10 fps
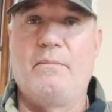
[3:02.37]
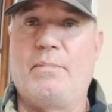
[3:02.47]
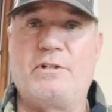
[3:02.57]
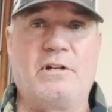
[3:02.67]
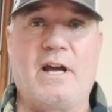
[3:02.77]

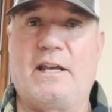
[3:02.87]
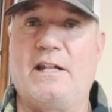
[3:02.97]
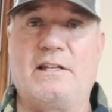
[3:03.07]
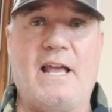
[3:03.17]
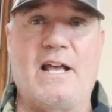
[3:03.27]
but you're not
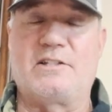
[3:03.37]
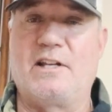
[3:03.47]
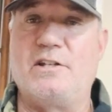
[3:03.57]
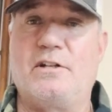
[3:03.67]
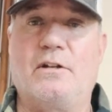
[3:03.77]
getting gas
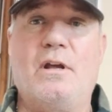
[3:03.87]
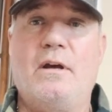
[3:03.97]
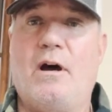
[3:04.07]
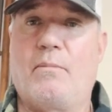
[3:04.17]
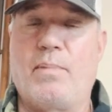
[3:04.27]
station
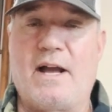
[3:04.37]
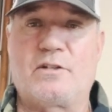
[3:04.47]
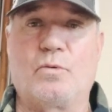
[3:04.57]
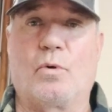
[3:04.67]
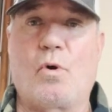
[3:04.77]
or
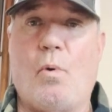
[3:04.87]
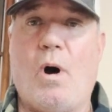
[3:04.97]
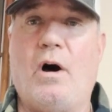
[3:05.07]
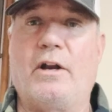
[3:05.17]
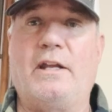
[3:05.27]
box store
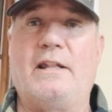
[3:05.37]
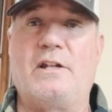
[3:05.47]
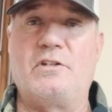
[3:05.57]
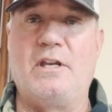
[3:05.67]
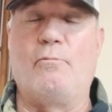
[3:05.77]
quality,
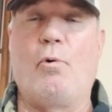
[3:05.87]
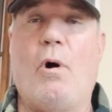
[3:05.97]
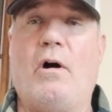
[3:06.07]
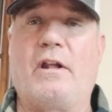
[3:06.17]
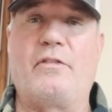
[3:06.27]
that cheap
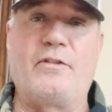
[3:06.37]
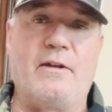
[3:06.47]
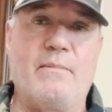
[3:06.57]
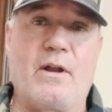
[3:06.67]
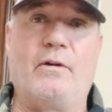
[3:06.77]
quality,
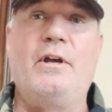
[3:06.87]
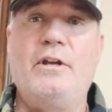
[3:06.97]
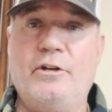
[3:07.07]
thin metal.